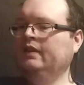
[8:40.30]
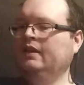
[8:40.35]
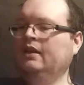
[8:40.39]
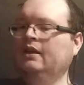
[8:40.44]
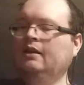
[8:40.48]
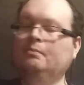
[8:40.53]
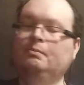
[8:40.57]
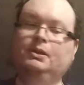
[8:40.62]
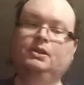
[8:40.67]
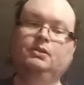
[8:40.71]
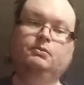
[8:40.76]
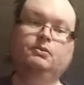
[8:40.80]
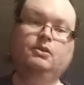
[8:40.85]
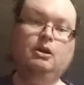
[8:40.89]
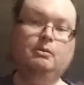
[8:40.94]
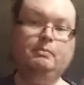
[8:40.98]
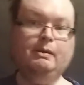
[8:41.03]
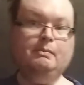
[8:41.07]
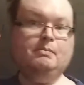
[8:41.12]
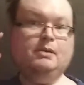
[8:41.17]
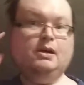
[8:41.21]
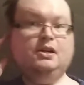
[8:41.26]
But the
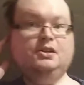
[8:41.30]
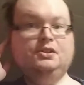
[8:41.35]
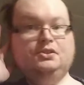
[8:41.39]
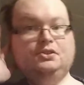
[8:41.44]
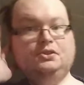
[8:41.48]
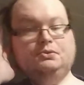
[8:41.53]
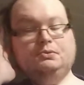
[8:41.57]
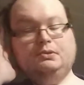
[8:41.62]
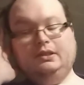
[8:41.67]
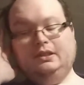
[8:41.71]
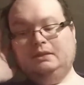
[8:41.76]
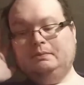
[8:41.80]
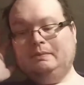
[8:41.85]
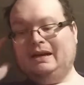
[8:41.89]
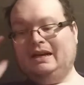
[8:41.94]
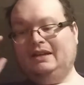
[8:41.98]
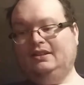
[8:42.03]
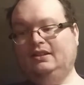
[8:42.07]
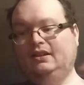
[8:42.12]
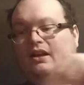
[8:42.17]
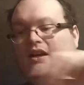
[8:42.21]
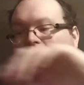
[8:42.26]
roaming monsters really
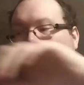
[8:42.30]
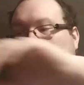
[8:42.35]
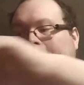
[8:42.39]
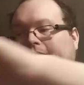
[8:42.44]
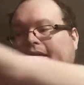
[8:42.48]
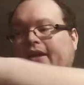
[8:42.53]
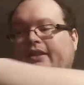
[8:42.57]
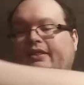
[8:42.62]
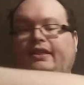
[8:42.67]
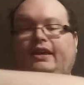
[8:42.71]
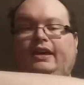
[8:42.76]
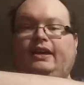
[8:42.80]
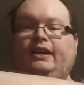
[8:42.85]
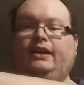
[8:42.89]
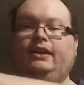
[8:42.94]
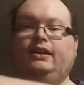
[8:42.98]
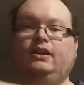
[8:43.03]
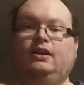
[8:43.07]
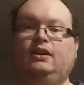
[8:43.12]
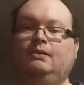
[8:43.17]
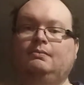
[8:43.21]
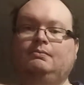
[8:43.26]
spice it up, and they
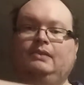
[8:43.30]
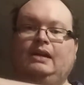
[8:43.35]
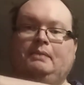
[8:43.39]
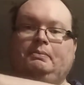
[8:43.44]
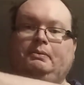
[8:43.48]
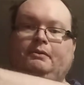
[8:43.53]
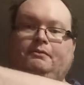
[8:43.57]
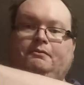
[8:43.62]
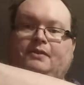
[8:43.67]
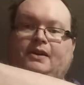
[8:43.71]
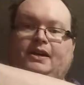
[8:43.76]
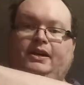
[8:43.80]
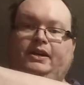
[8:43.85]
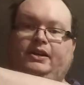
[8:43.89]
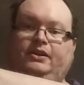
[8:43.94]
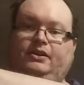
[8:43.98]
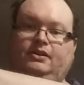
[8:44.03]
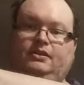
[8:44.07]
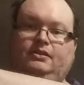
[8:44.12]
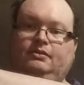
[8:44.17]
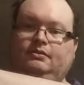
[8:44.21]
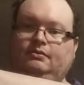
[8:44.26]
come rapid
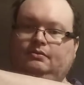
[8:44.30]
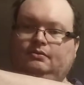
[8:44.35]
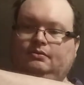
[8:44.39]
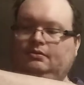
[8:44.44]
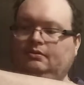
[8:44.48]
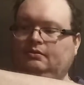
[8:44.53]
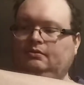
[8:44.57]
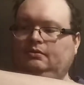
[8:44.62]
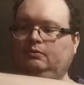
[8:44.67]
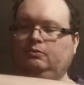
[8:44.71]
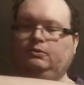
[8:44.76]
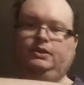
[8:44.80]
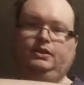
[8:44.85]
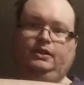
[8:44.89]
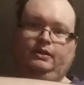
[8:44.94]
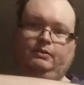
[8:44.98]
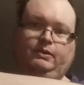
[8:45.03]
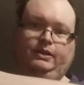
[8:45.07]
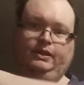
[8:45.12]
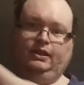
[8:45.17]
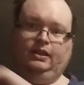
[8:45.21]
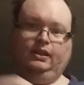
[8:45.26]
fire
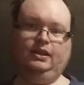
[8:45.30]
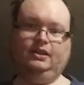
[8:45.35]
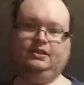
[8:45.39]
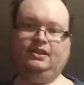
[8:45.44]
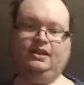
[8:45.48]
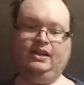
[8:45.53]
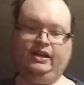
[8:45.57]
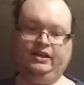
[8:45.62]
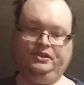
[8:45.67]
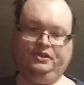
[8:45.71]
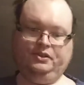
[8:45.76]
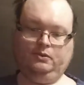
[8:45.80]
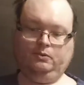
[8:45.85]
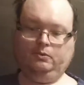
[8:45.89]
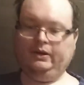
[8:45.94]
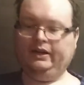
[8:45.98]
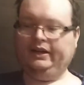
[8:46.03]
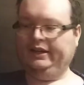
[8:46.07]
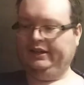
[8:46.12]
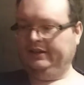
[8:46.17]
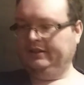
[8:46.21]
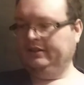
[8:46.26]
when the luck's not your
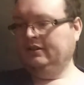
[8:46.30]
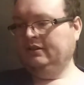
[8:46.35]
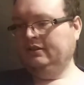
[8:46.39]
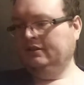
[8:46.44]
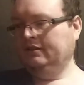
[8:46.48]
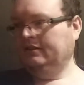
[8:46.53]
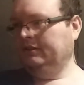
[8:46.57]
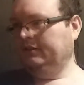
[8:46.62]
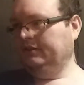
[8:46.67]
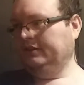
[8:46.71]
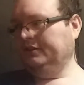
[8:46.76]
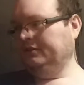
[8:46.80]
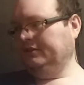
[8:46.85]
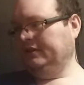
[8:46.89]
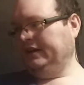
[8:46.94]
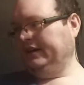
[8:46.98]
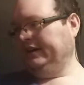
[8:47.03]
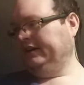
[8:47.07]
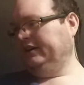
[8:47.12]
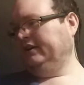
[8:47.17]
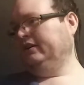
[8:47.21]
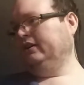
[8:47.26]
way. They're
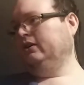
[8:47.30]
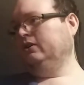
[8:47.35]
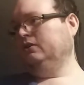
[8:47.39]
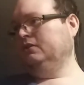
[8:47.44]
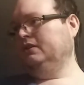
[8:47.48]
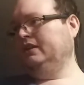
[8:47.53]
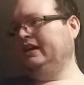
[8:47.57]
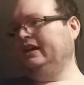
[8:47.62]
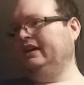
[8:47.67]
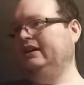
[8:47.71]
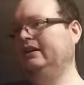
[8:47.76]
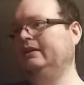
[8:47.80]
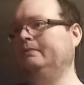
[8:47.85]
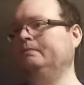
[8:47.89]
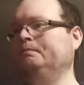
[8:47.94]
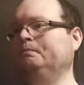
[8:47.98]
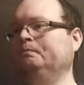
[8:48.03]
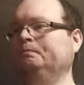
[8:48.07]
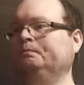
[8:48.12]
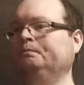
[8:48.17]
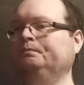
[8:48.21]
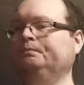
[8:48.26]
there all the time.
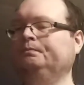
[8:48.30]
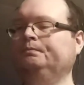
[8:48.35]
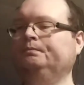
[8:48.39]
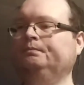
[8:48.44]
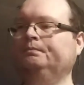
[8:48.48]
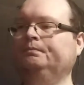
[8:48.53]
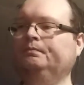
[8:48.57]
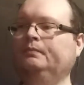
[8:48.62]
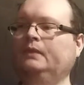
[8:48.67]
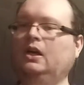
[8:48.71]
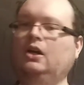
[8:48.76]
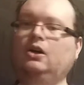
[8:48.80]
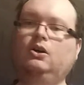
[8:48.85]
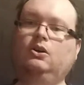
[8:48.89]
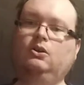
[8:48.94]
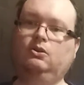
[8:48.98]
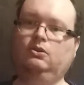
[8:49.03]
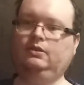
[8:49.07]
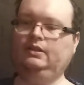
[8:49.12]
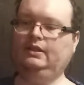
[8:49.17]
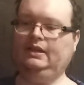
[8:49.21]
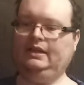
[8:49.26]

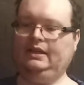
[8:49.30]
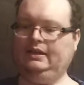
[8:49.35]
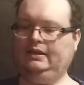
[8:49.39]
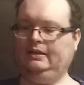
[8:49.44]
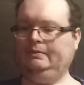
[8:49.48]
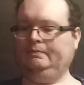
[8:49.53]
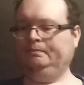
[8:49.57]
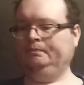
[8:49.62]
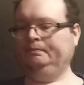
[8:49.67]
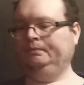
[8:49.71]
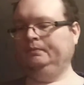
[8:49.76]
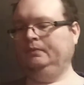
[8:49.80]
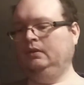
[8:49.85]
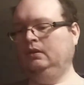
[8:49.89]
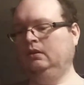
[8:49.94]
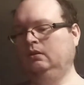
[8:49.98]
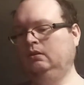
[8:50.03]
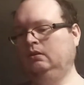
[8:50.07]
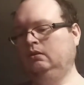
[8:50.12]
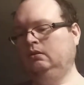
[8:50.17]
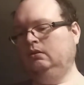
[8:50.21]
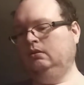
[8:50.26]
All the time.
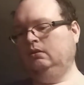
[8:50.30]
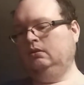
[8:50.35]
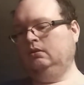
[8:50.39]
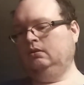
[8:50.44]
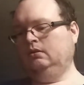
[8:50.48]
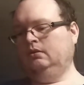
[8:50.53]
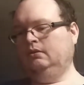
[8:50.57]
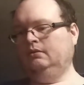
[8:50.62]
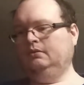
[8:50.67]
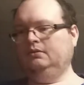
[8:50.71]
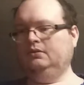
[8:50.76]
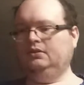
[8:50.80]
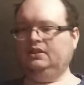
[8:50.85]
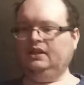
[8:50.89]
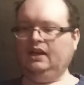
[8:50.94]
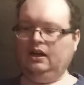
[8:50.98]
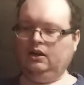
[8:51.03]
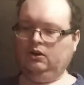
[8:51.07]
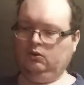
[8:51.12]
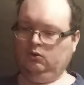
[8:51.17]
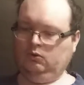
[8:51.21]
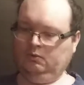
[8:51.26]

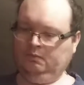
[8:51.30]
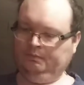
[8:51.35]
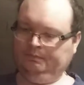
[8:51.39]
So,